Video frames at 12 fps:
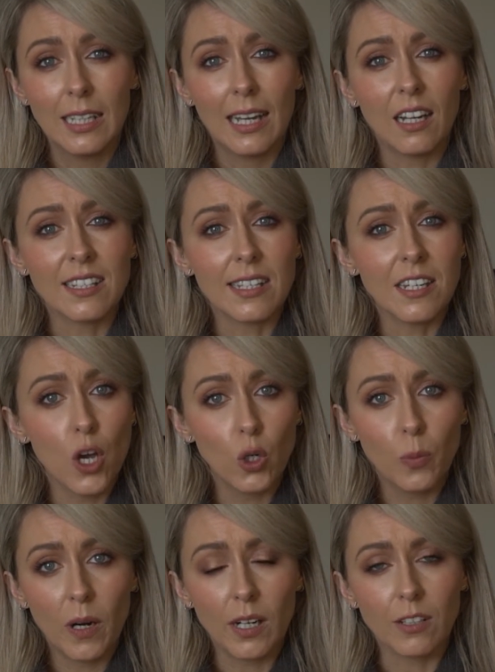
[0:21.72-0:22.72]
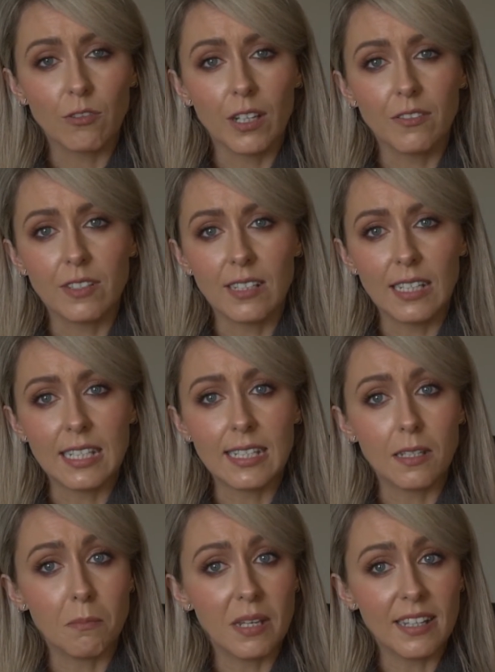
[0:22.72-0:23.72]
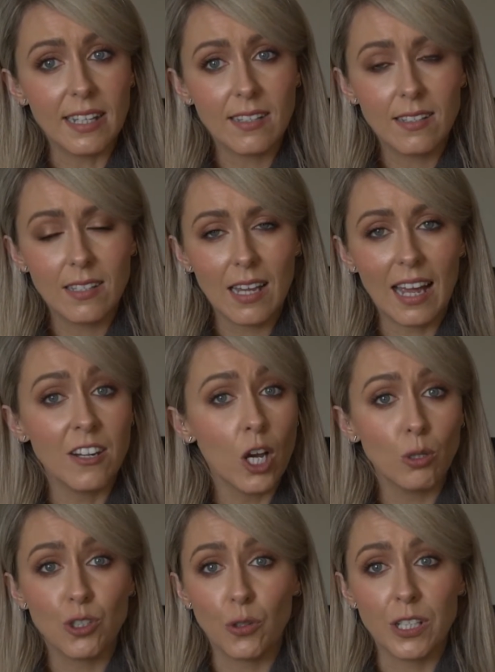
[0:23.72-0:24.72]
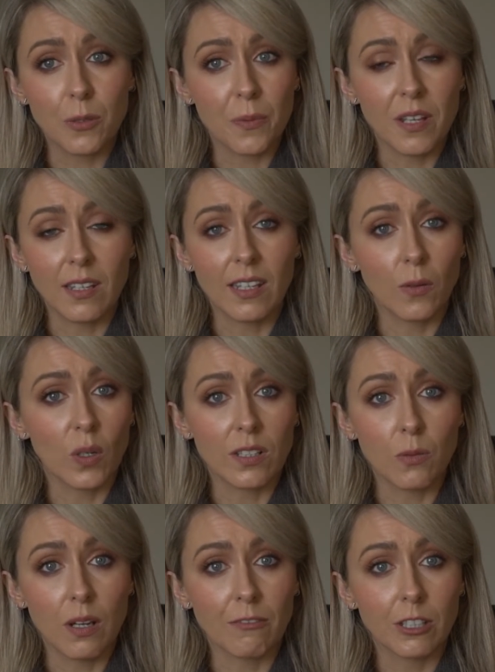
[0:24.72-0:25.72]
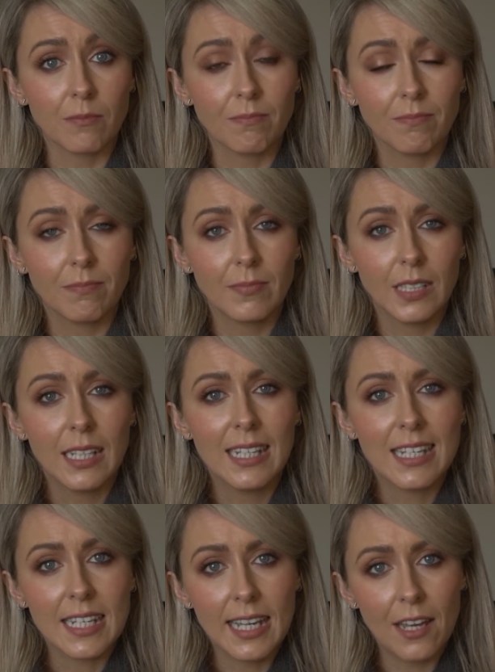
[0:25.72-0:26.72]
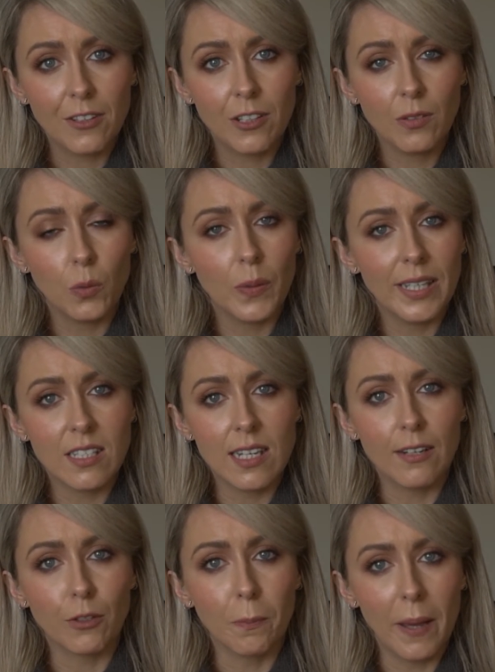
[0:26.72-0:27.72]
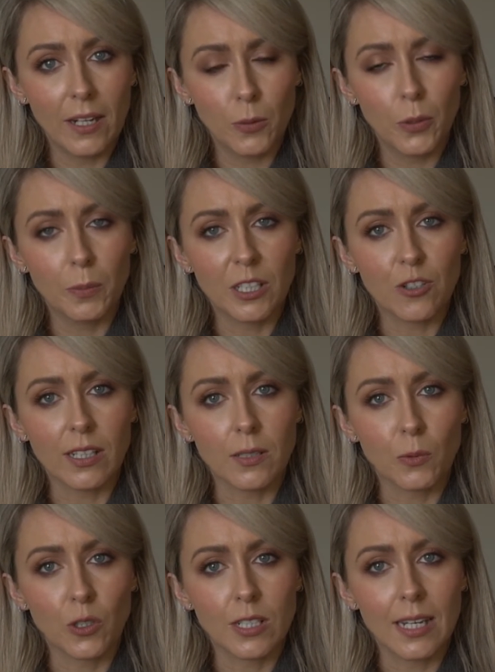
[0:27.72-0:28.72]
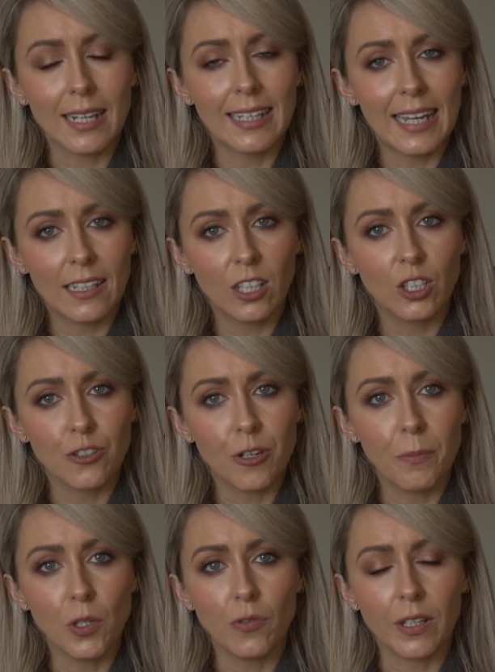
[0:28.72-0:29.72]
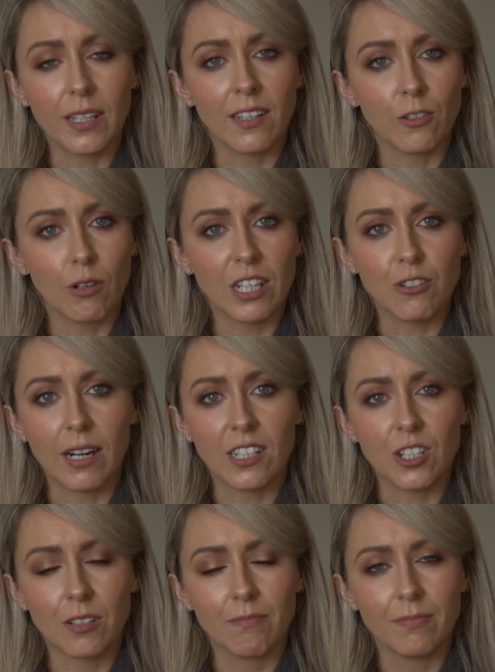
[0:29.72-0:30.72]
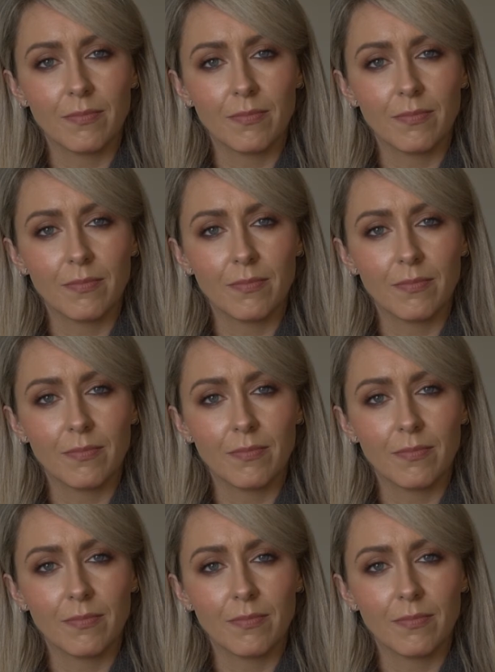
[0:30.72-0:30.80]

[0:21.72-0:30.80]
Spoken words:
I see no park and ride facilities in Meath East and no joined up thinking whatsoever. Together, we can deliver better public transport and get our country moving in the right direction.